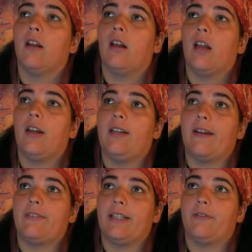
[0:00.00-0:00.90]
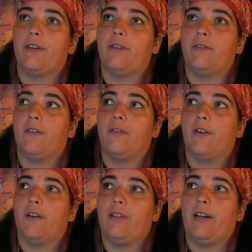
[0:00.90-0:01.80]
it definitely for
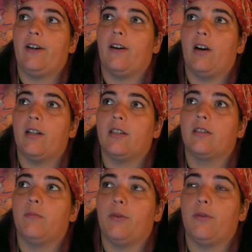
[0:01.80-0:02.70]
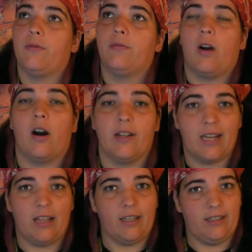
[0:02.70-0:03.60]
a vendor, artist booth,
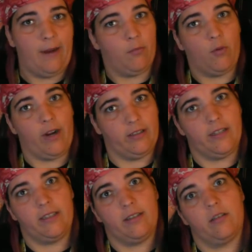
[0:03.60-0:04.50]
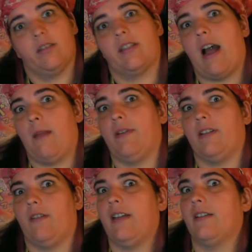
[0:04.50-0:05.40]
artist alley standpoint, that's time
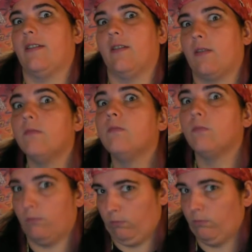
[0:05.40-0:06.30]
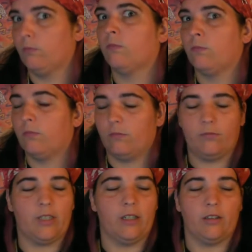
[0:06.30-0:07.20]
is of the essence.
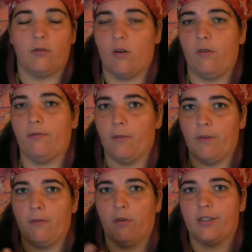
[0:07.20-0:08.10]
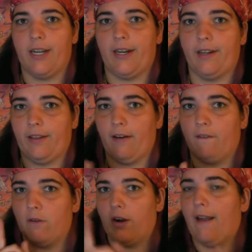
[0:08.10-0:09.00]
There's a little quote from the Forsaken there
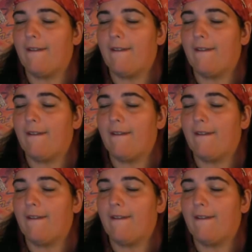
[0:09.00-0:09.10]
for you.